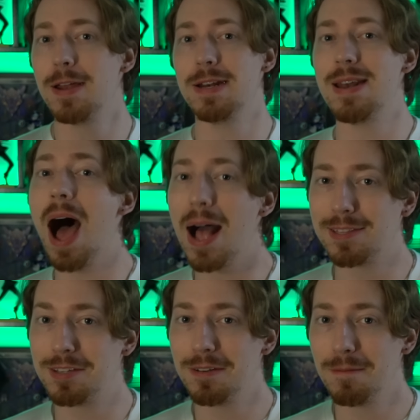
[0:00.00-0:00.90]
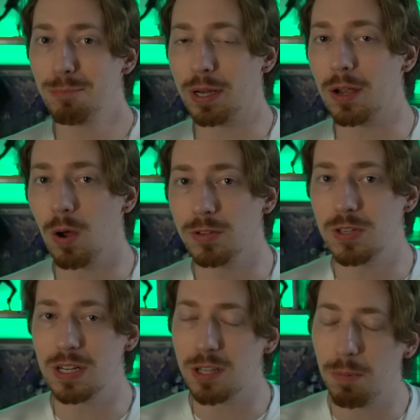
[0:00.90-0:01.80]
not bringing Call of
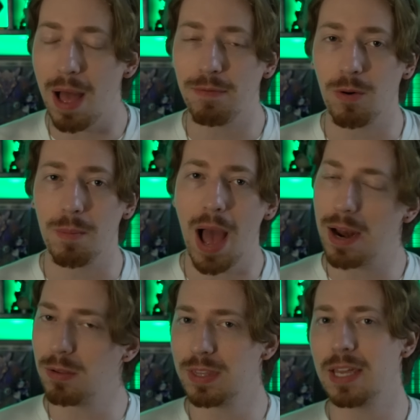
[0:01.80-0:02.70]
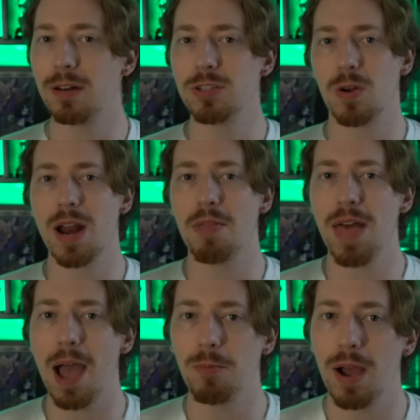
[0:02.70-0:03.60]
Duty to the platform. I don't think it'll turn out
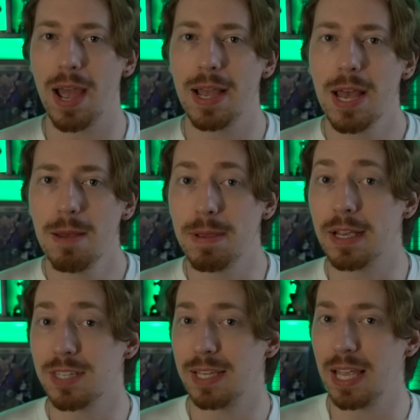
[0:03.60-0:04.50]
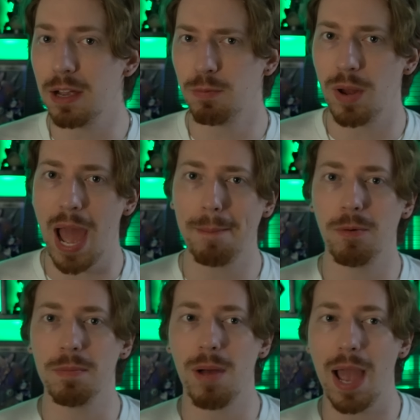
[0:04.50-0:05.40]
that way because I think of what
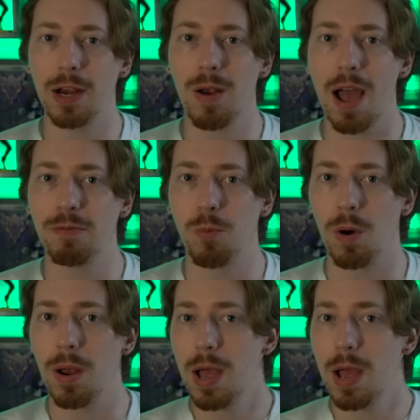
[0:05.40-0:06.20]
happened with Minecraft where